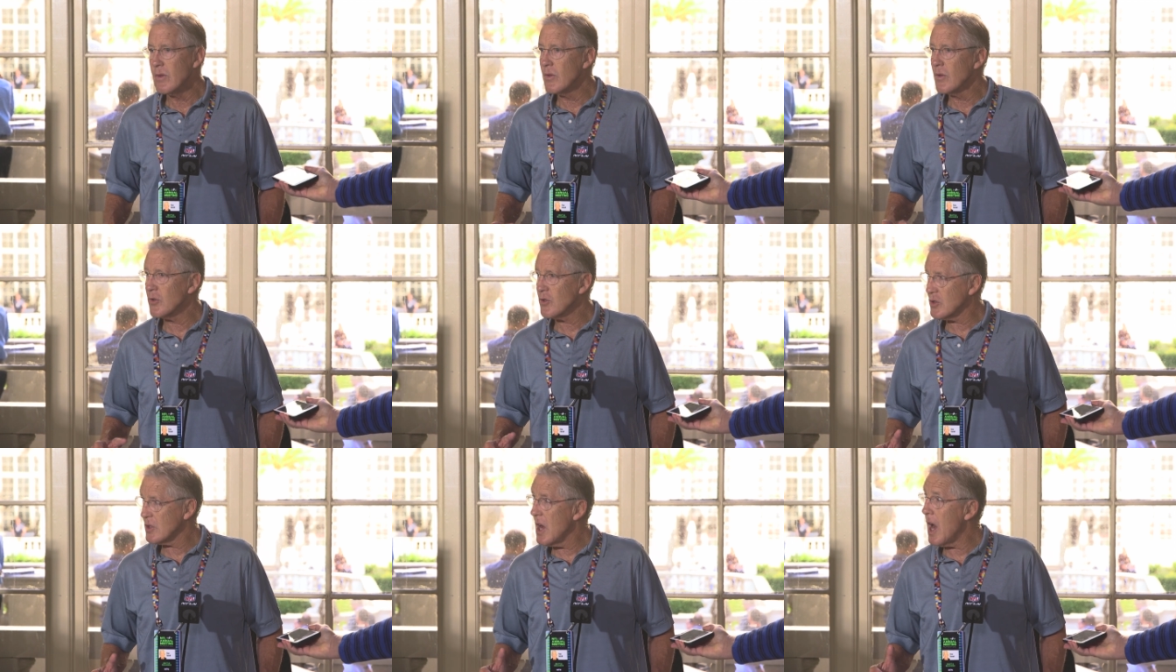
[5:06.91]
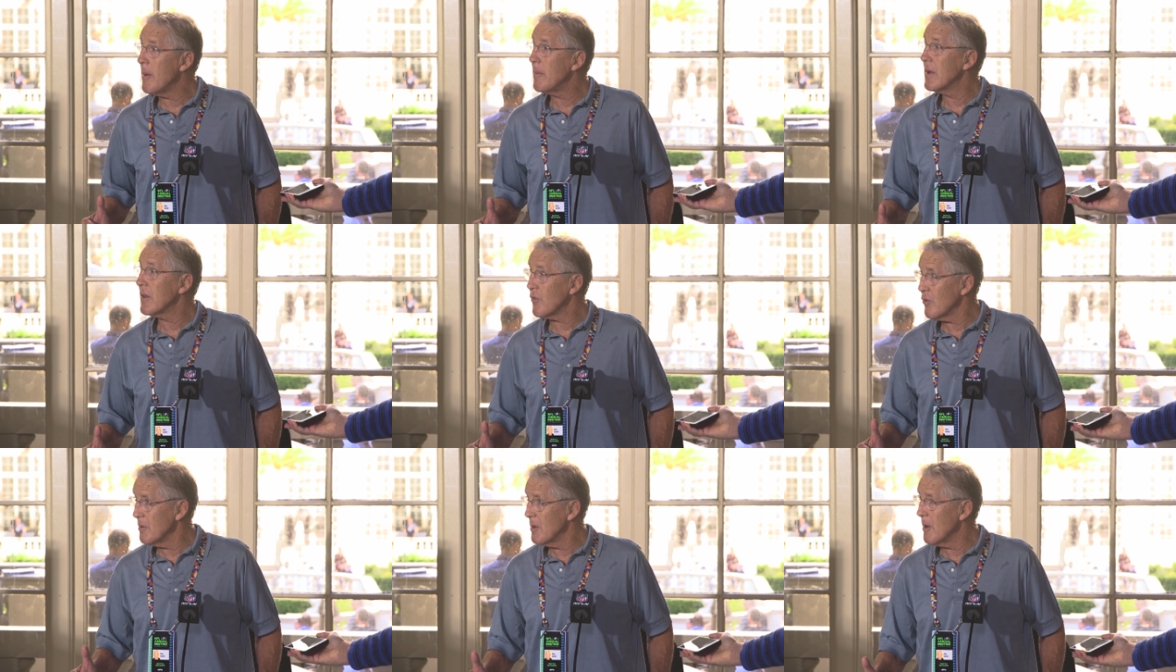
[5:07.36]
there's
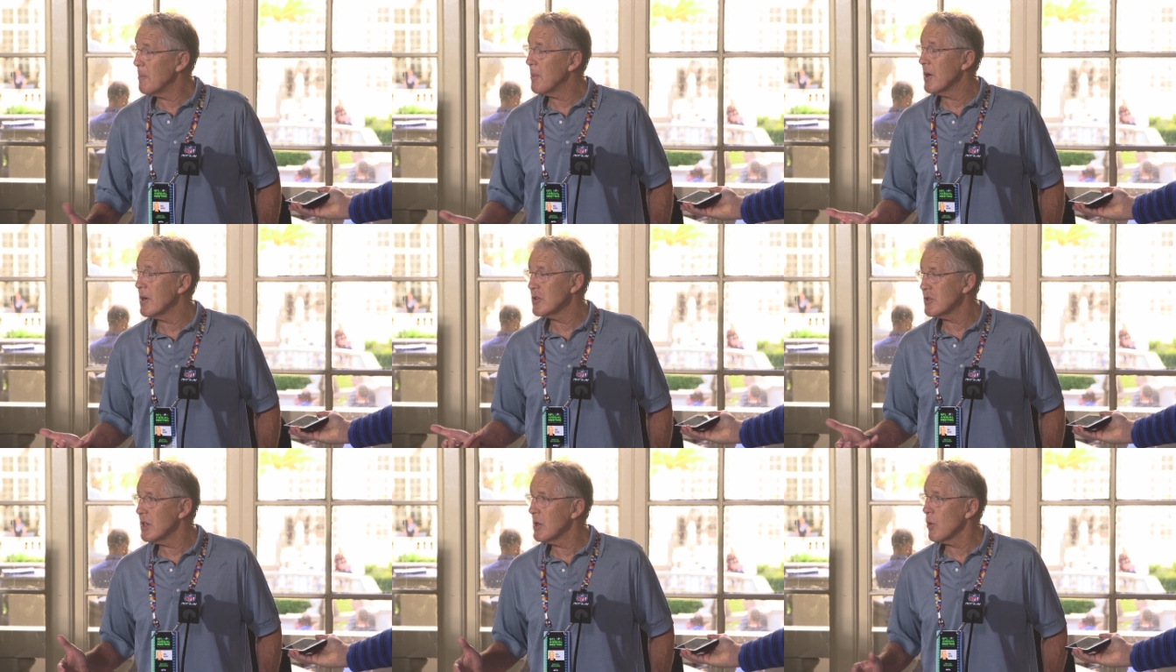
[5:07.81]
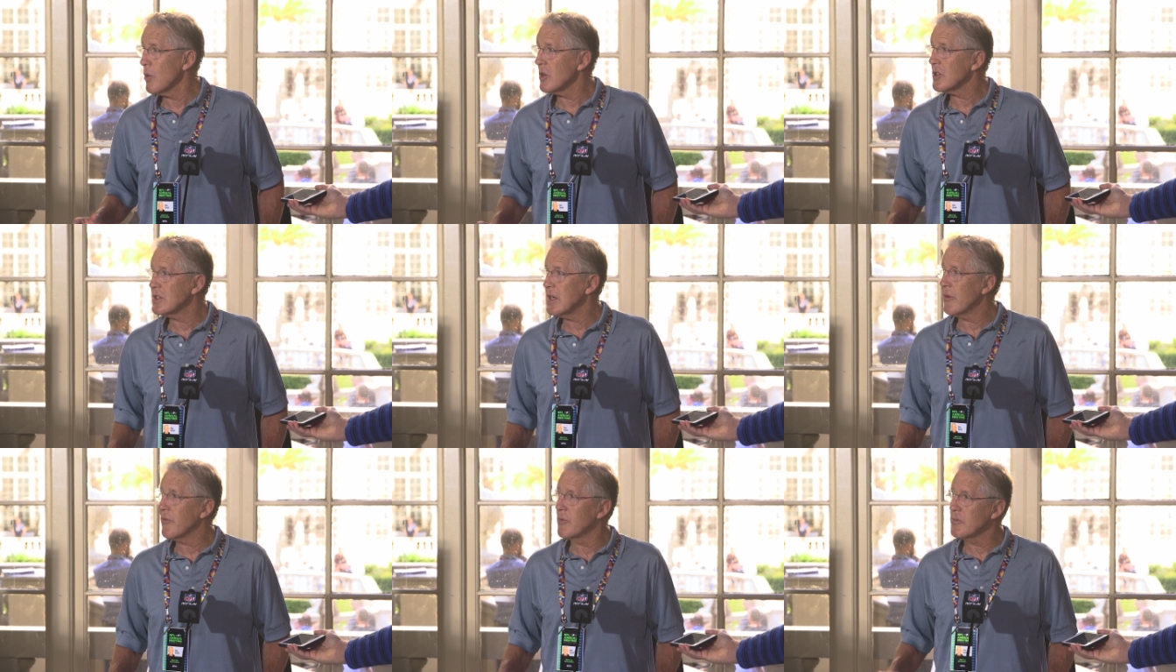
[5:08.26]
comments from the players that he
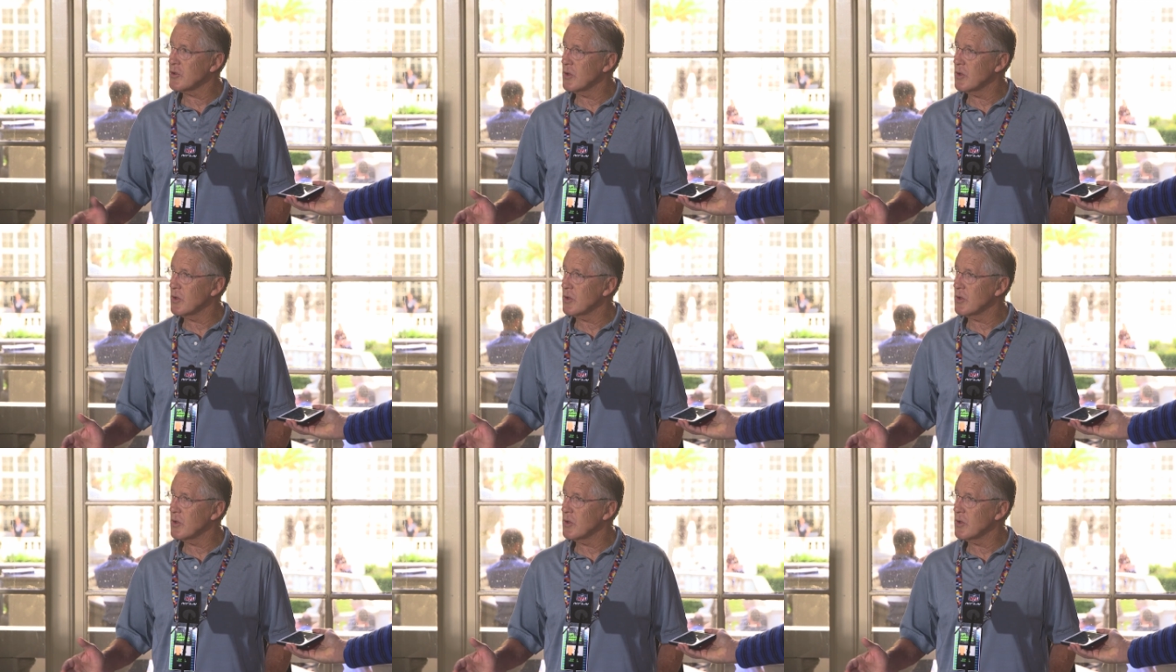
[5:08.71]
works out from.